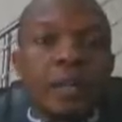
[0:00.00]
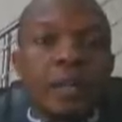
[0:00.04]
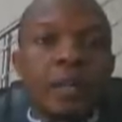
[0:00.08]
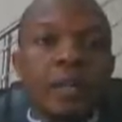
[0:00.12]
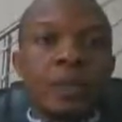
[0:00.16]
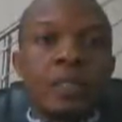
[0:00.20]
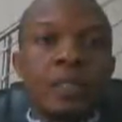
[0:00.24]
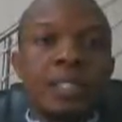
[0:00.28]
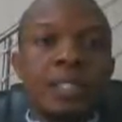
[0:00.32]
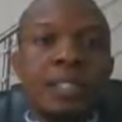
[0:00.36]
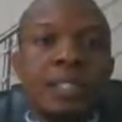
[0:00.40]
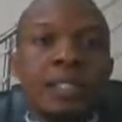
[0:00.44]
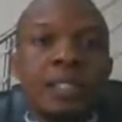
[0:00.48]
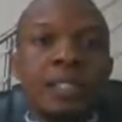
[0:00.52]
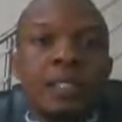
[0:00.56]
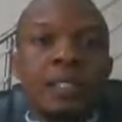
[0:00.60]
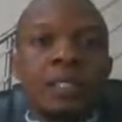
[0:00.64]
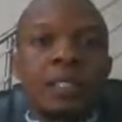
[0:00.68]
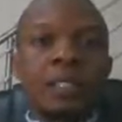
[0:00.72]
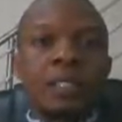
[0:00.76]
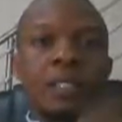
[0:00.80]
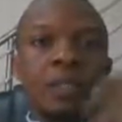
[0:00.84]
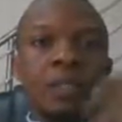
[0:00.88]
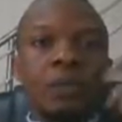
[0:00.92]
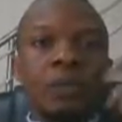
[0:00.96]
You understand?
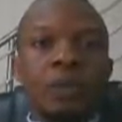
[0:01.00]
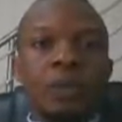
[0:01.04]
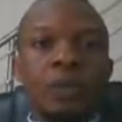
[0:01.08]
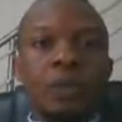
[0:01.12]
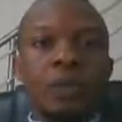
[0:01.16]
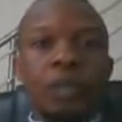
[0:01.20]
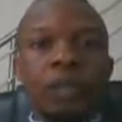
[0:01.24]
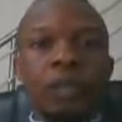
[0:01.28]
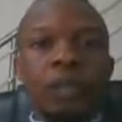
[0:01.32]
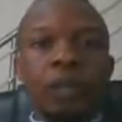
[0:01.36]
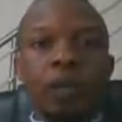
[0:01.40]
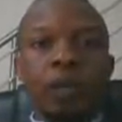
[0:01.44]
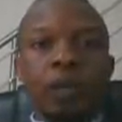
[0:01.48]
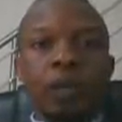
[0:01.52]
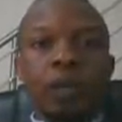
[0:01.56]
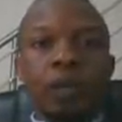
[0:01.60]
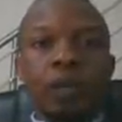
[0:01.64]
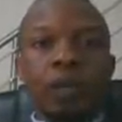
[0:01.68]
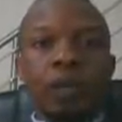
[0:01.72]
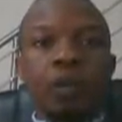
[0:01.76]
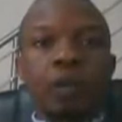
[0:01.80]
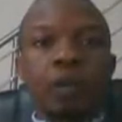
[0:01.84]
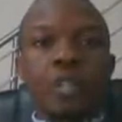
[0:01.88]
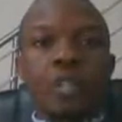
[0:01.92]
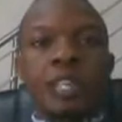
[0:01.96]
So uh, when
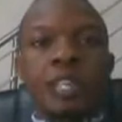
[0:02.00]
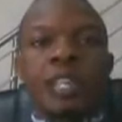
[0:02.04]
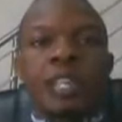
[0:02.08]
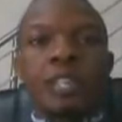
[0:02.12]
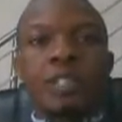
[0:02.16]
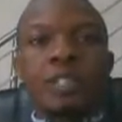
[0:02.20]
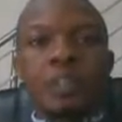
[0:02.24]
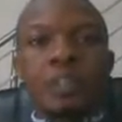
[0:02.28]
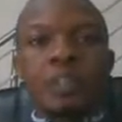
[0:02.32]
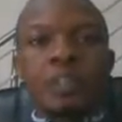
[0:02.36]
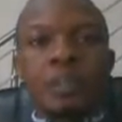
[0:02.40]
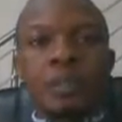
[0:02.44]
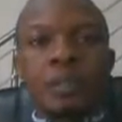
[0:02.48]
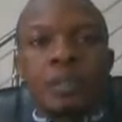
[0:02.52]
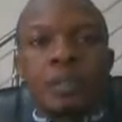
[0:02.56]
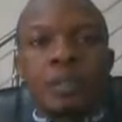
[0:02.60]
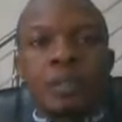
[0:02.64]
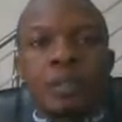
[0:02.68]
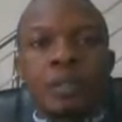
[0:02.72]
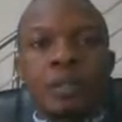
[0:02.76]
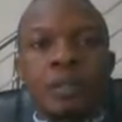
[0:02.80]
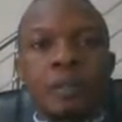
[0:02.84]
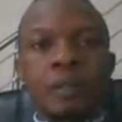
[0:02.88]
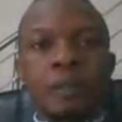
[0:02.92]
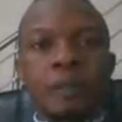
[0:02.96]
you're looking at your,
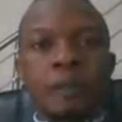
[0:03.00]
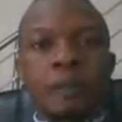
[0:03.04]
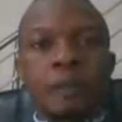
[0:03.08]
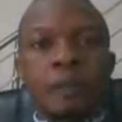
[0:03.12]
your,